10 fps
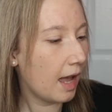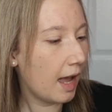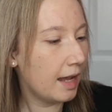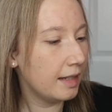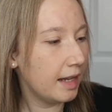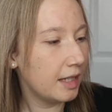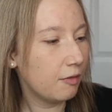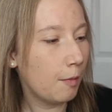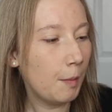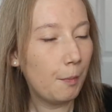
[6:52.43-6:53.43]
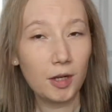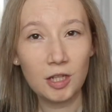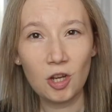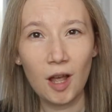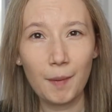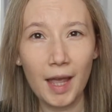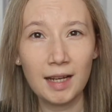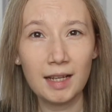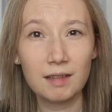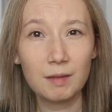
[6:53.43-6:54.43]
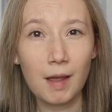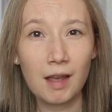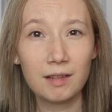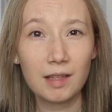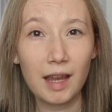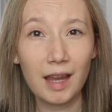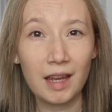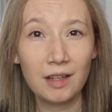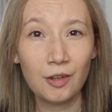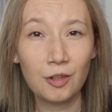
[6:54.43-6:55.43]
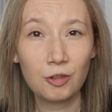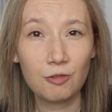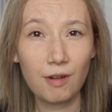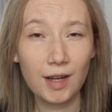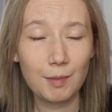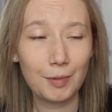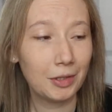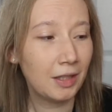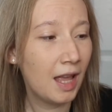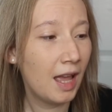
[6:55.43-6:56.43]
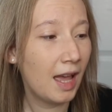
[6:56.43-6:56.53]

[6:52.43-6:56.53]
and it's from the Body Shop, and it smells incredible.